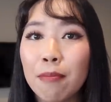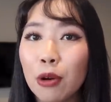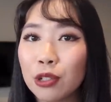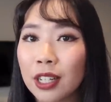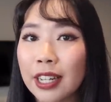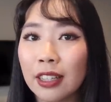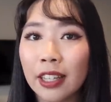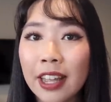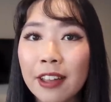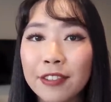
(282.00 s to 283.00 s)
mostly
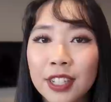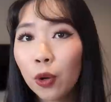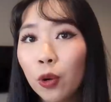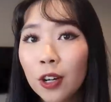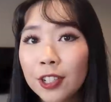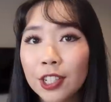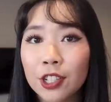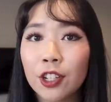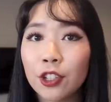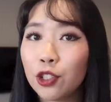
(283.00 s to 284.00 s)
lives, or
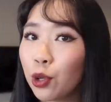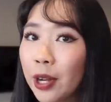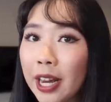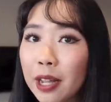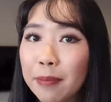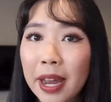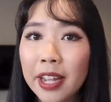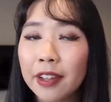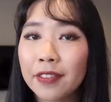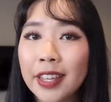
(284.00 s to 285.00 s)
just joining
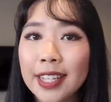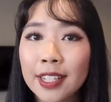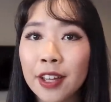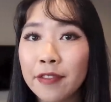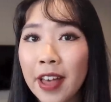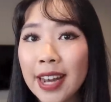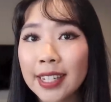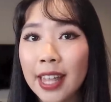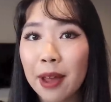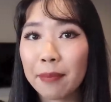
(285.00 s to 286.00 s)
many of these
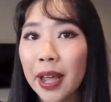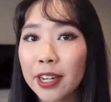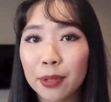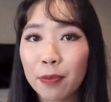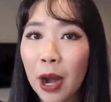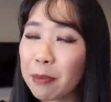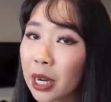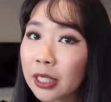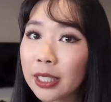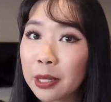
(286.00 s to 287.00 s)
events that might
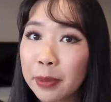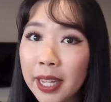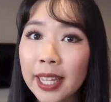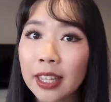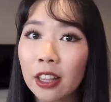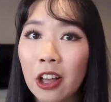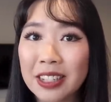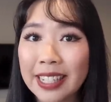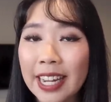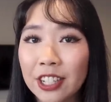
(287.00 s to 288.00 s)
primarily be in the
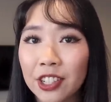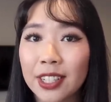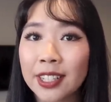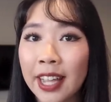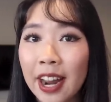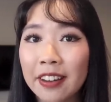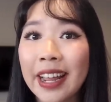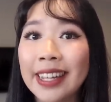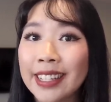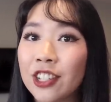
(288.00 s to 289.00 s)
Los Angeles
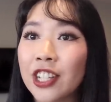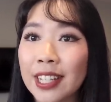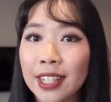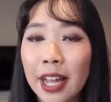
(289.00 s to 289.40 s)
area, such as